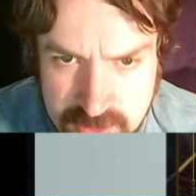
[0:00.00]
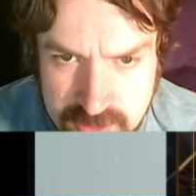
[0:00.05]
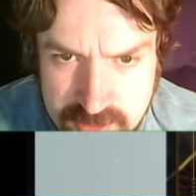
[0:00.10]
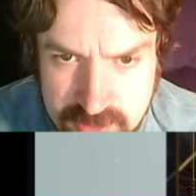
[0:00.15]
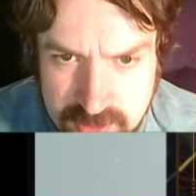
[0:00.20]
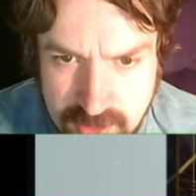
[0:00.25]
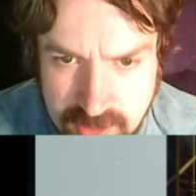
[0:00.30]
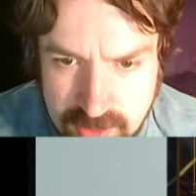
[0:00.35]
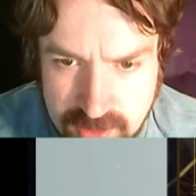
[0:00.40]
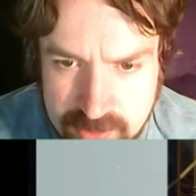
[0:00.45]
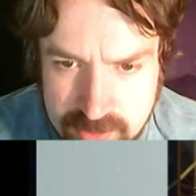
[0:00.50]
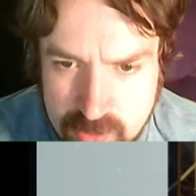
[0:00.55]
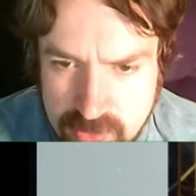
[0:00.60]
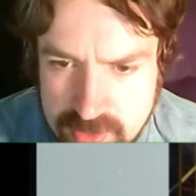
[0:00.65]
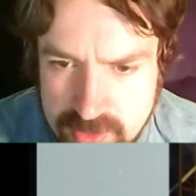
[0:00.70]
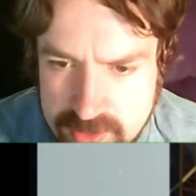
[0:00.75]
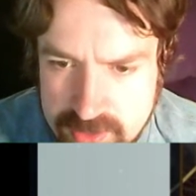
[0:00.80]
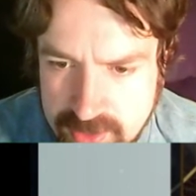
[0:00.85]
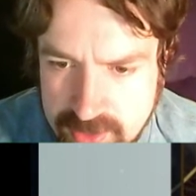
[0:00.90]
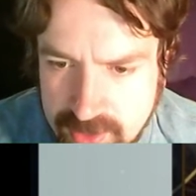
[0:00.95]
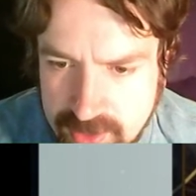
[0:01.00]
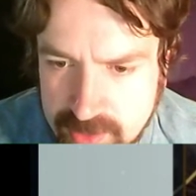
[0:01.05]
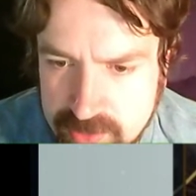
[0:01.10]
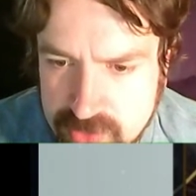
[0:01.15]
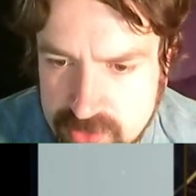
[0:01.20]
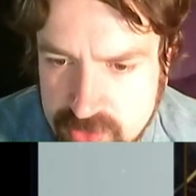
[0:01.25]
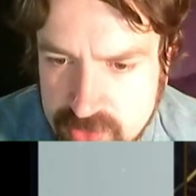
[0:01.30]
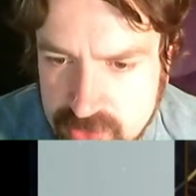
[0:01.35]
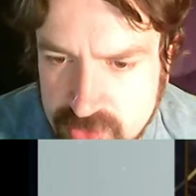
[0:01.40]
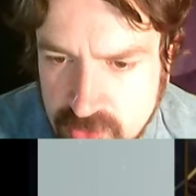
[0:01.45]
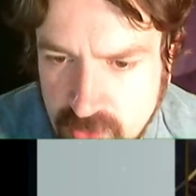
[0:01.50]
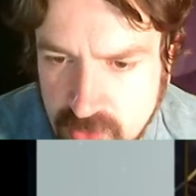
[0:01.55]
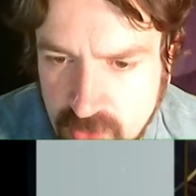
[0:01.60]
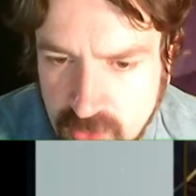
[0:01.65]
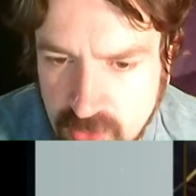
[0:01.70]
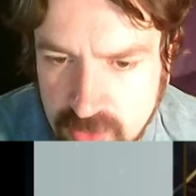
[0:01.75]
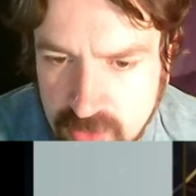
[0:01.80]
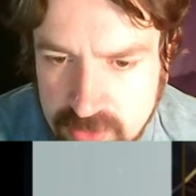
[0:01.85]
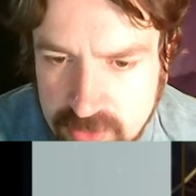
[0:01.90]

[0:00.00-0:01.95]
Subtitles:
Tabs within tabs to show all the